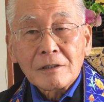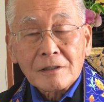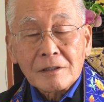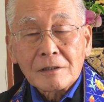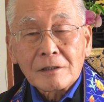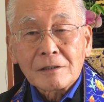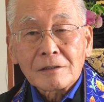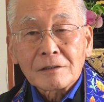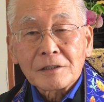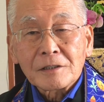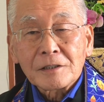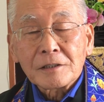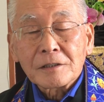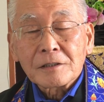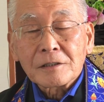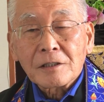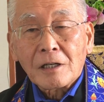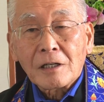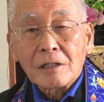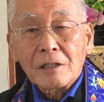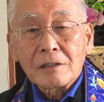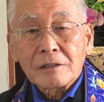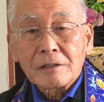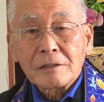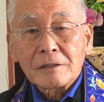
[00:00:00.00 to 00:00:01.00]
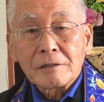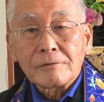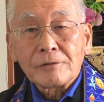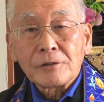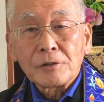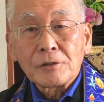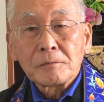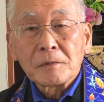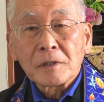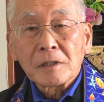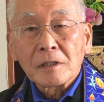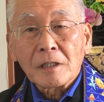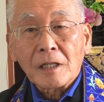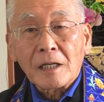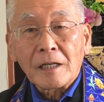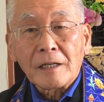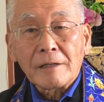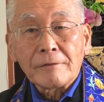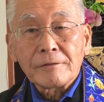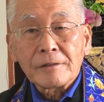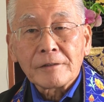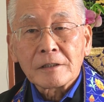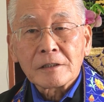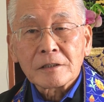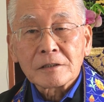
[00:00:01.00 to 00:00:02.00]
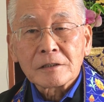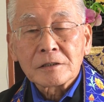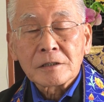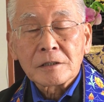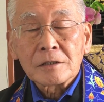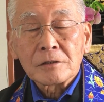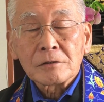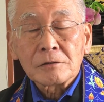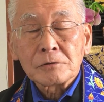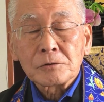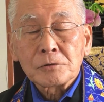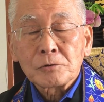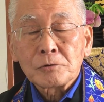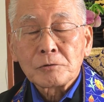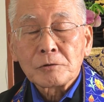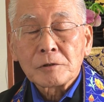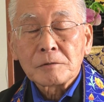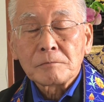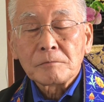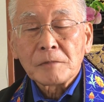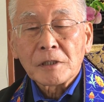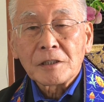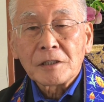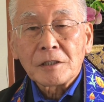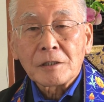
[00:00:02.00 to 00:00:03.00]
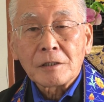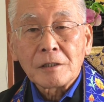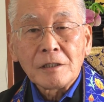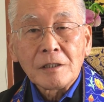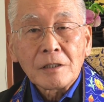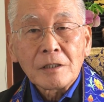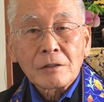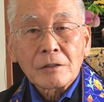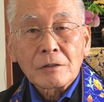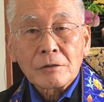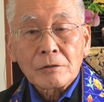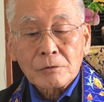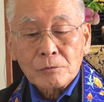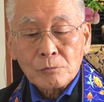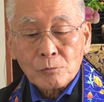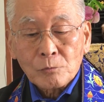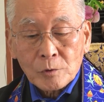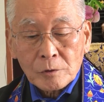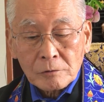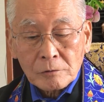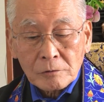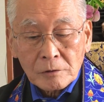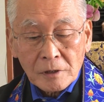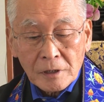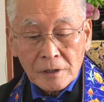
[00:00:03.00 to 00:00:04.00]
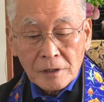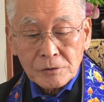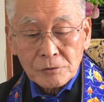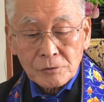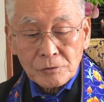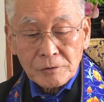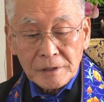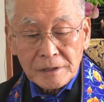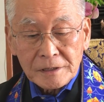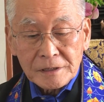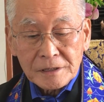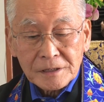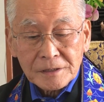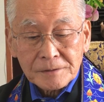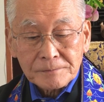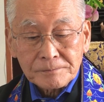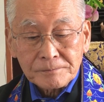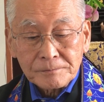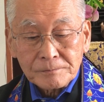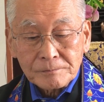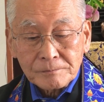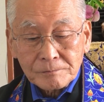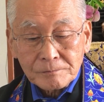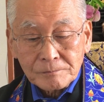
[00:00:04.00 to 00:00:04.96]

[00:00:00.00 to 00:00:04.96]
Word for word: Uh, the entirety of human life, and it's still true in many third world countries.